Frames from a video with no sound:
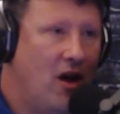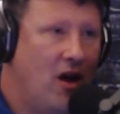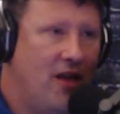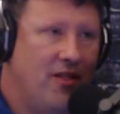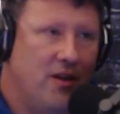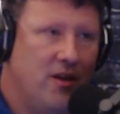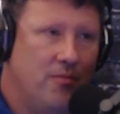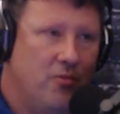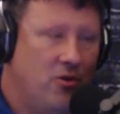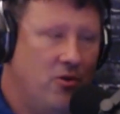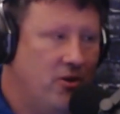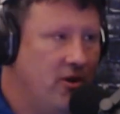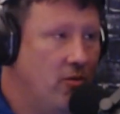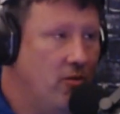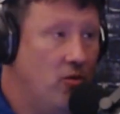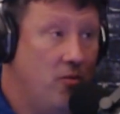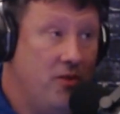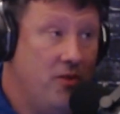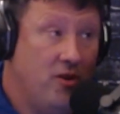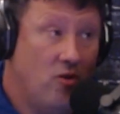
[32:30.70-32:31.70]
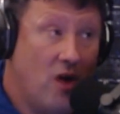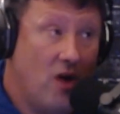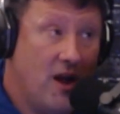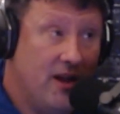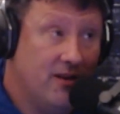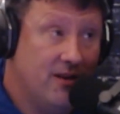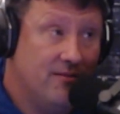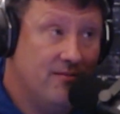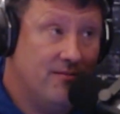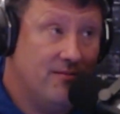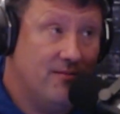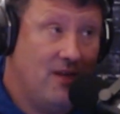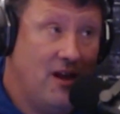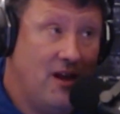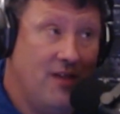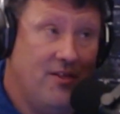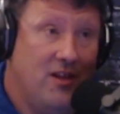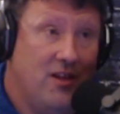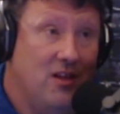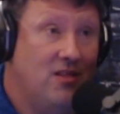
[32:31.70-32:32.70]
think Puny will be great.
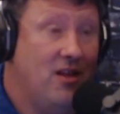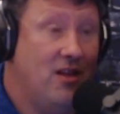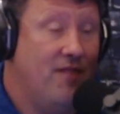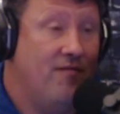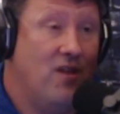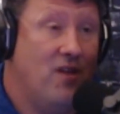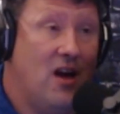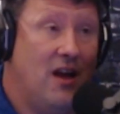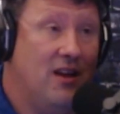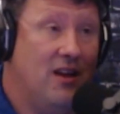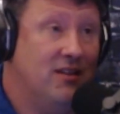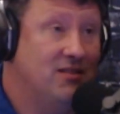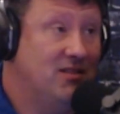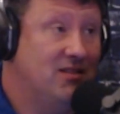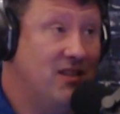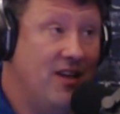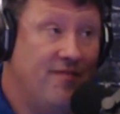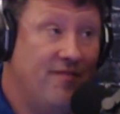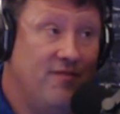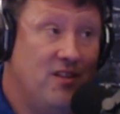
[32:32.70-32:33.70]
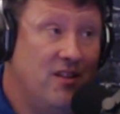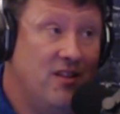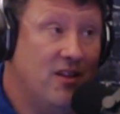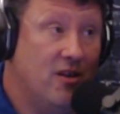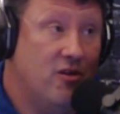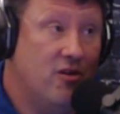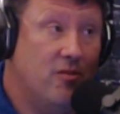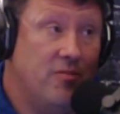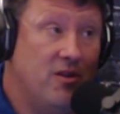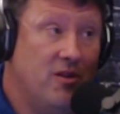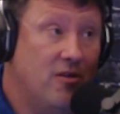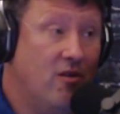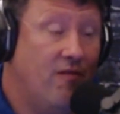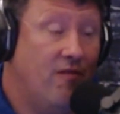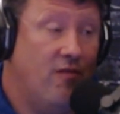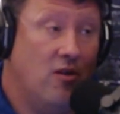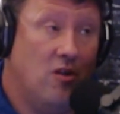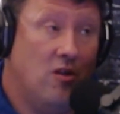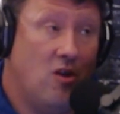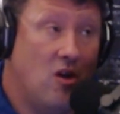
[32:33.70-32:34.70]
I think they've got a safety that could be there
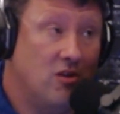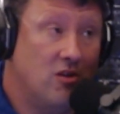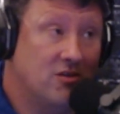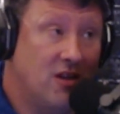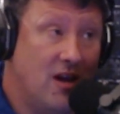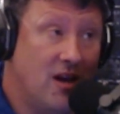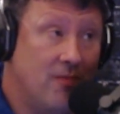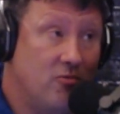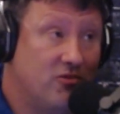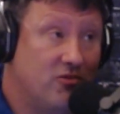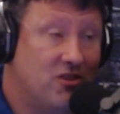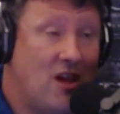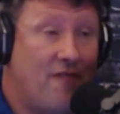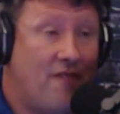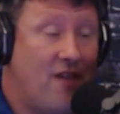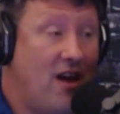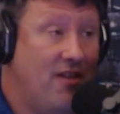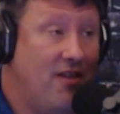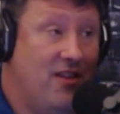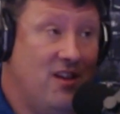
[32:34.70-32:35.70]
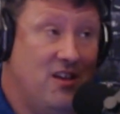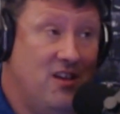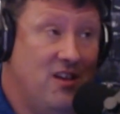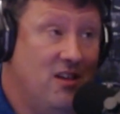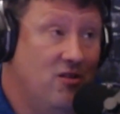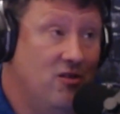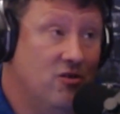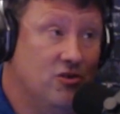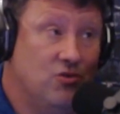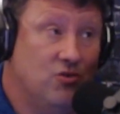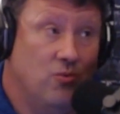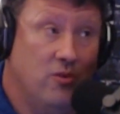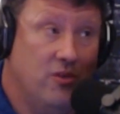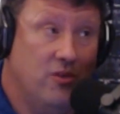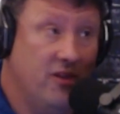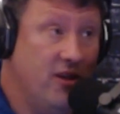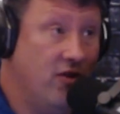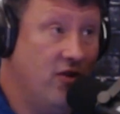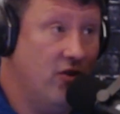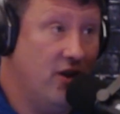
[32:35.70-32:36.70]
for a long time. Mustafa, I think he looks
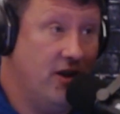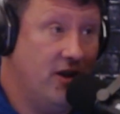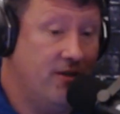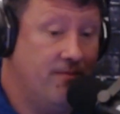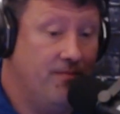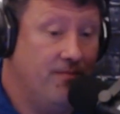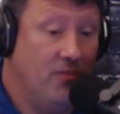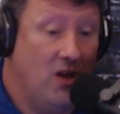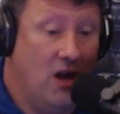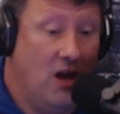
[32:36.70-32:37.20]
really good.